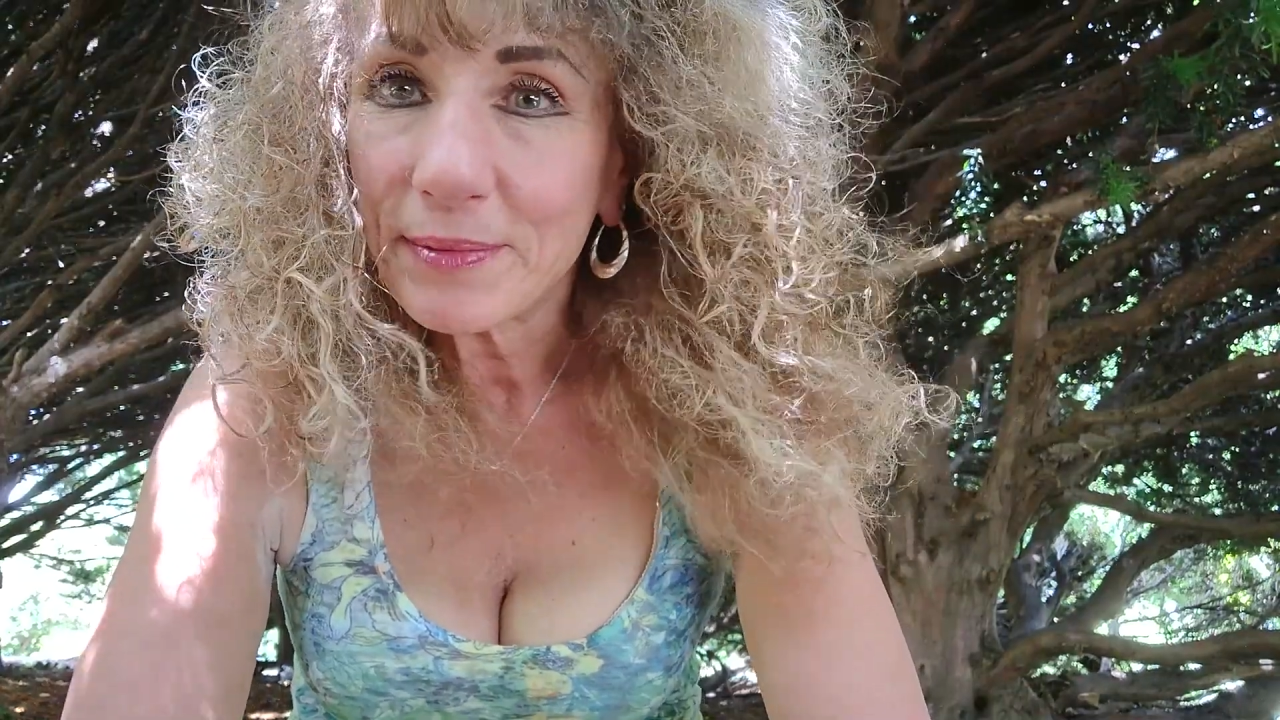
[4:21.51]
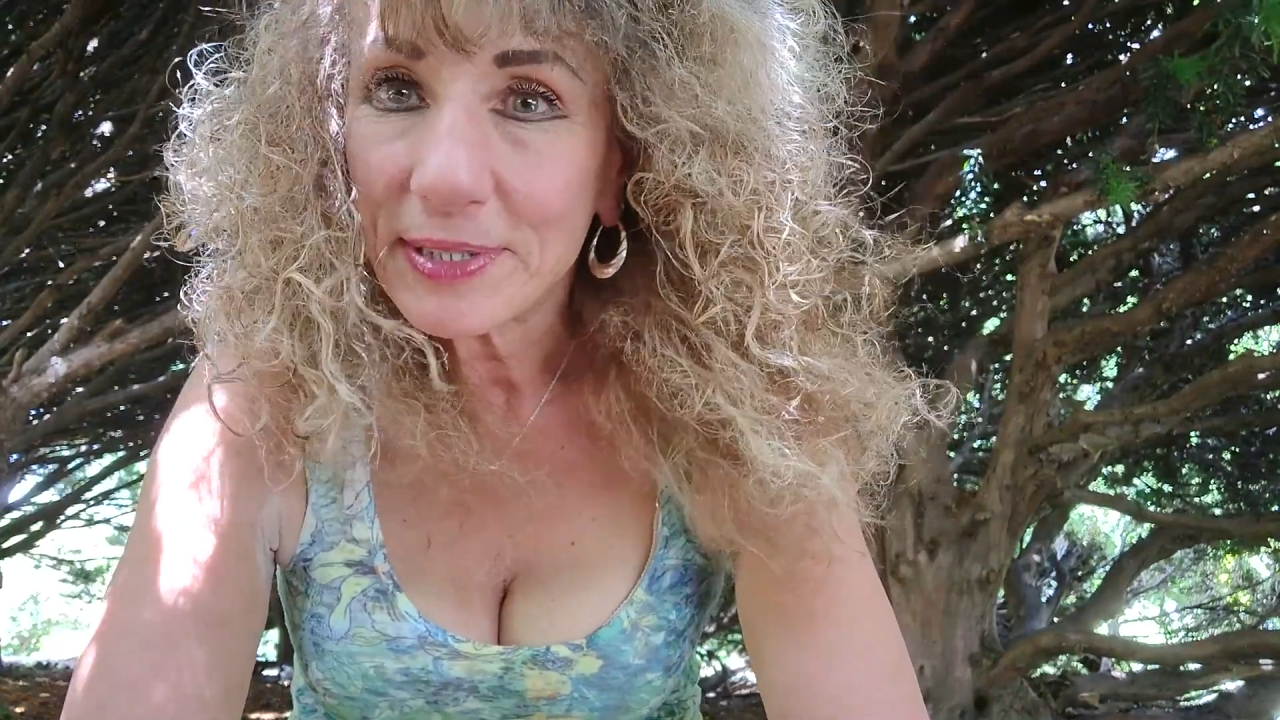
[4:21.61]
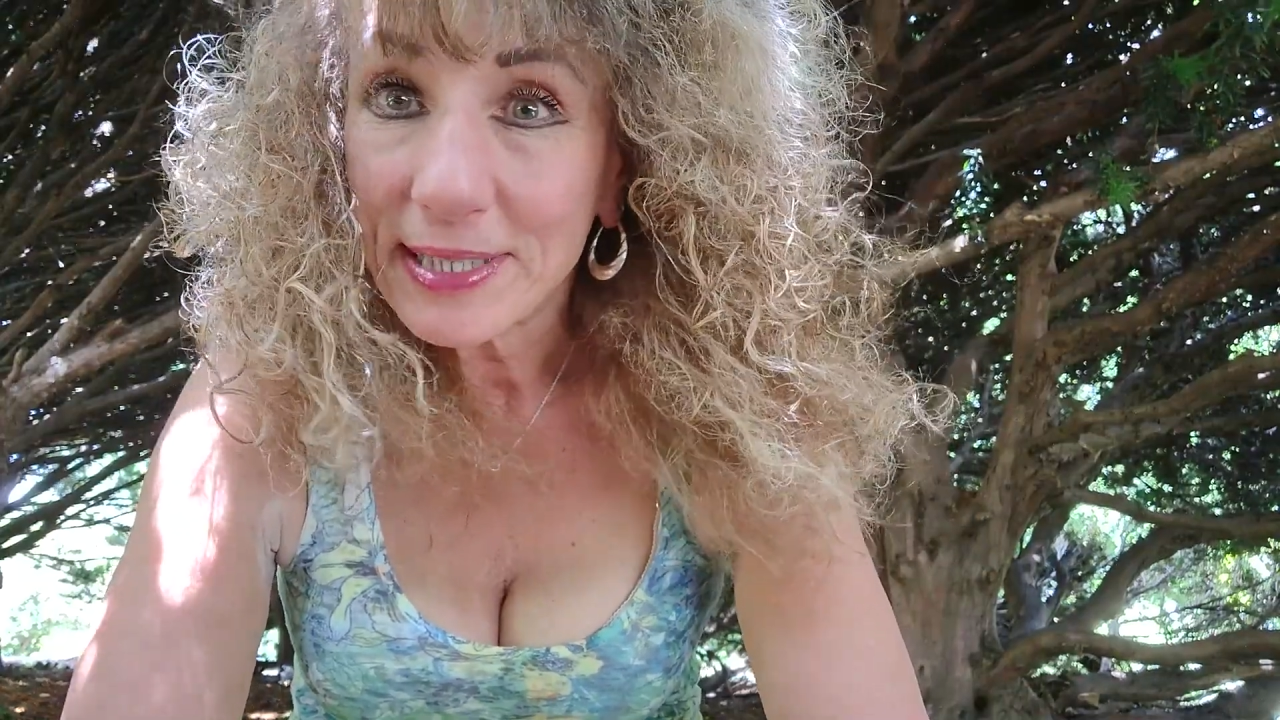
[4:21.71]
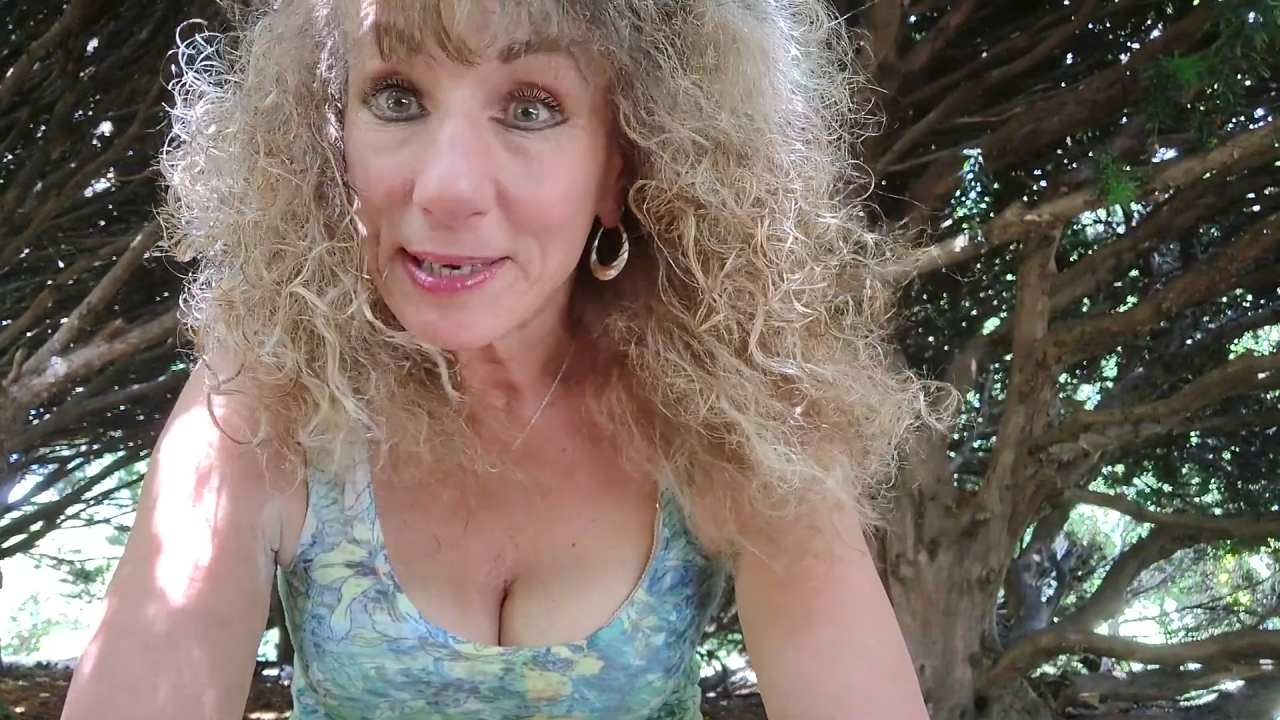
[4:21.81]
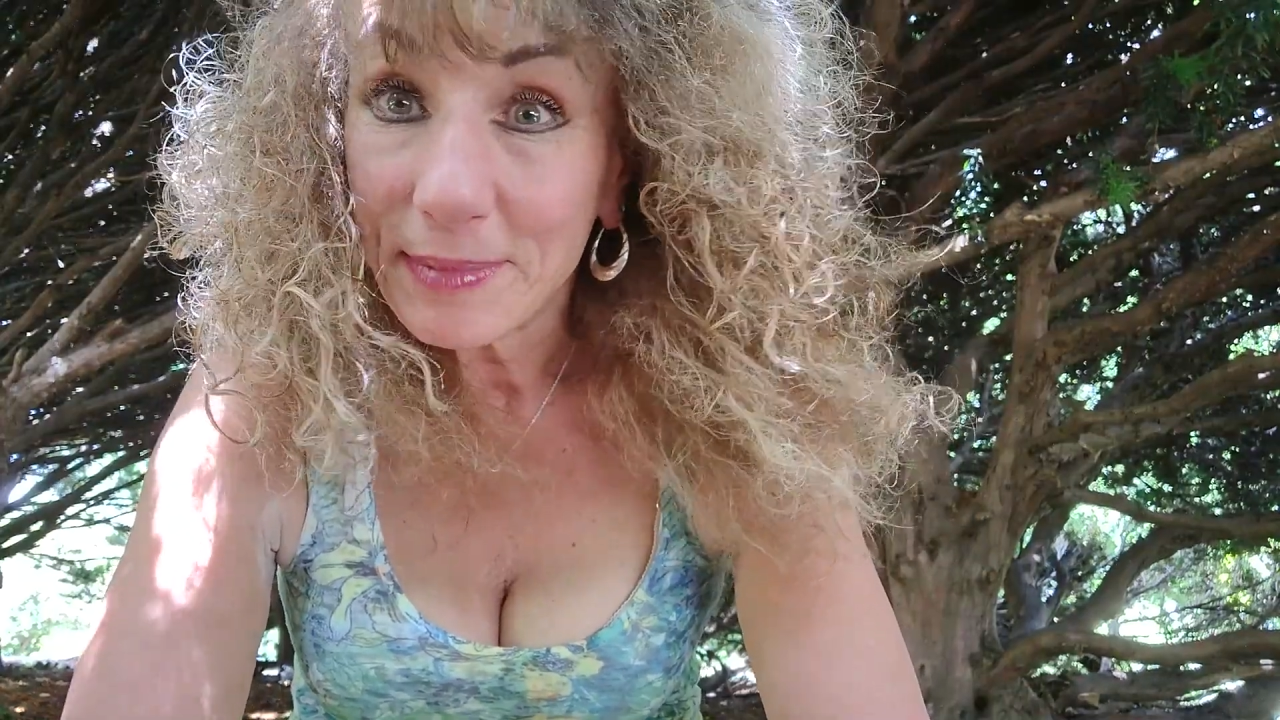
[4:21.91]

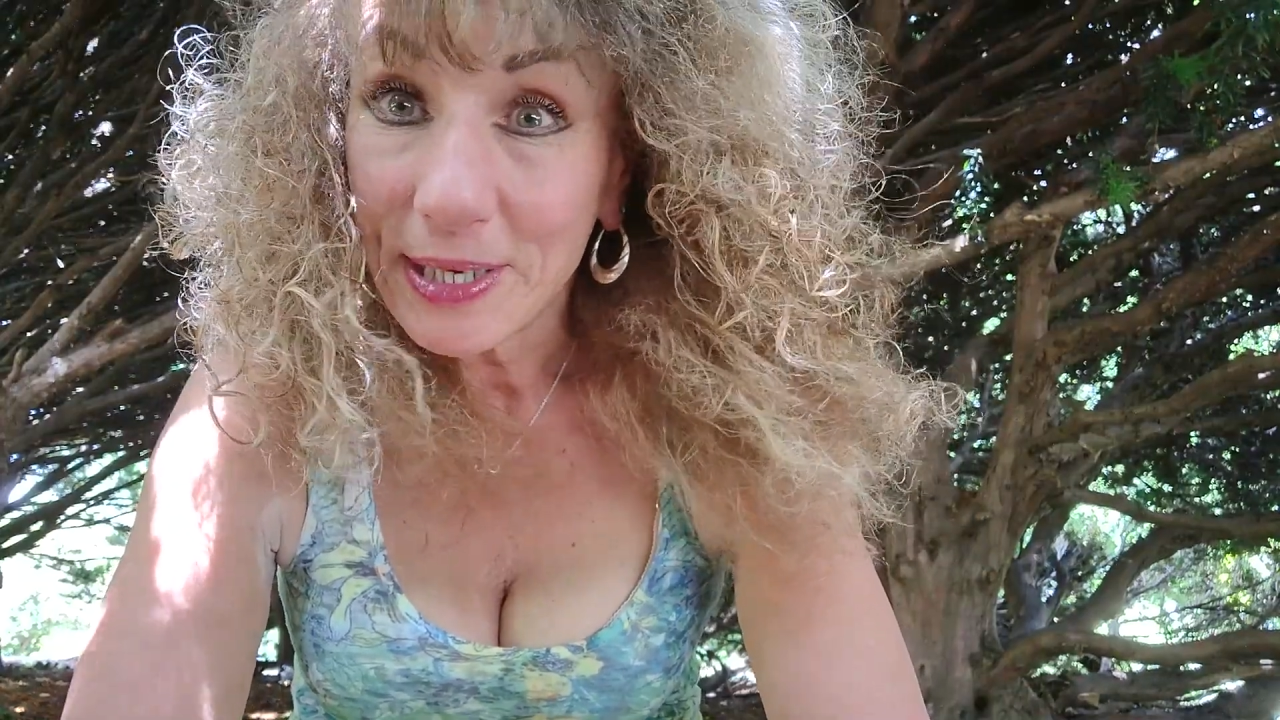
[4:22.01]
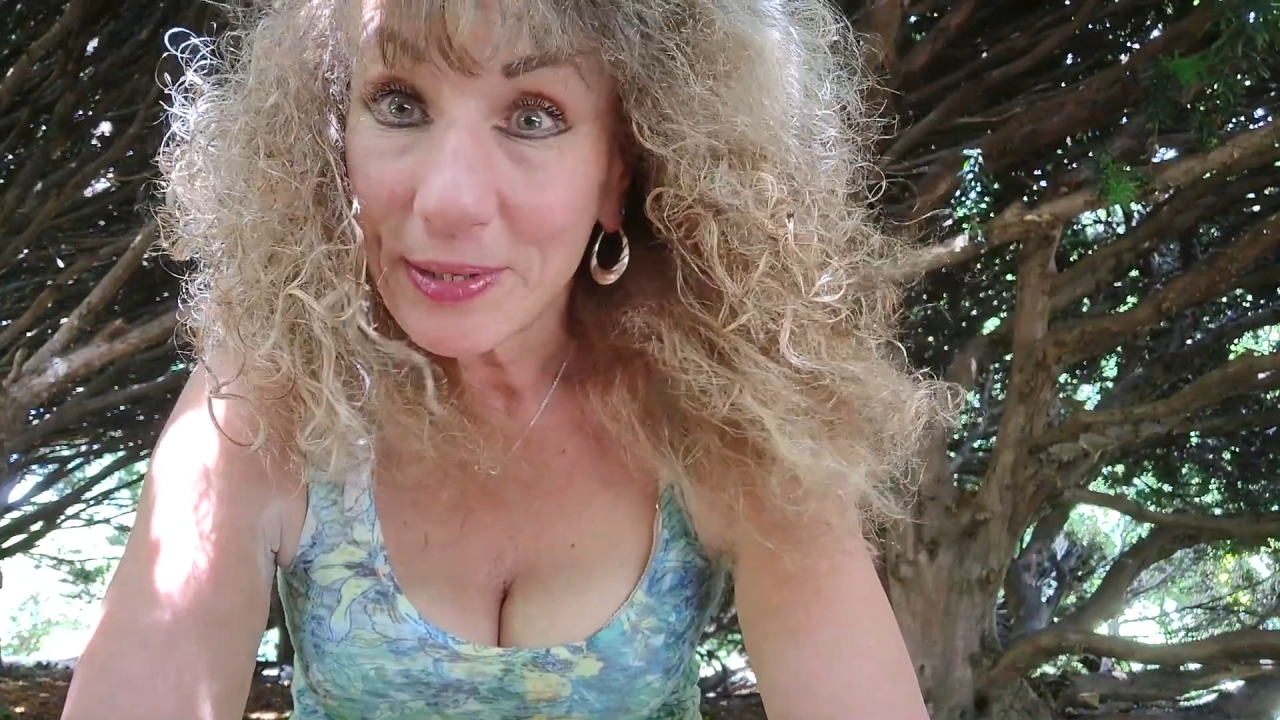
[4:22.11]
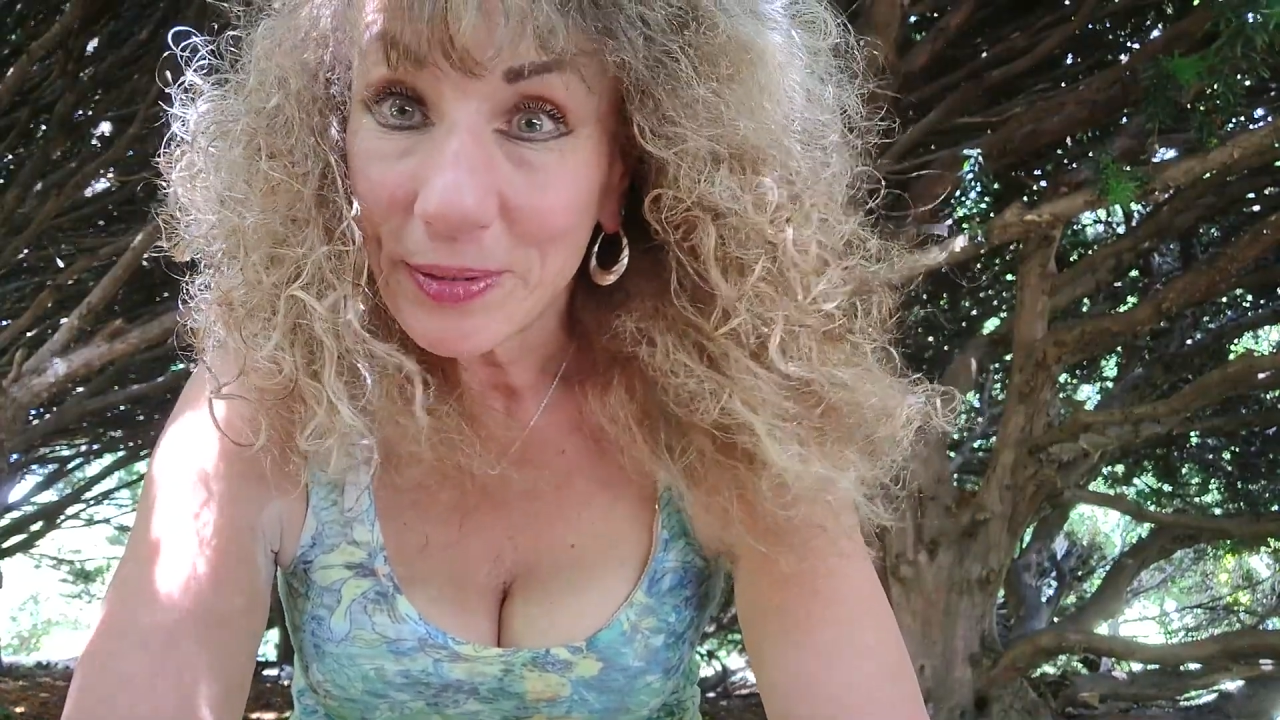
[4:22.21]
was coming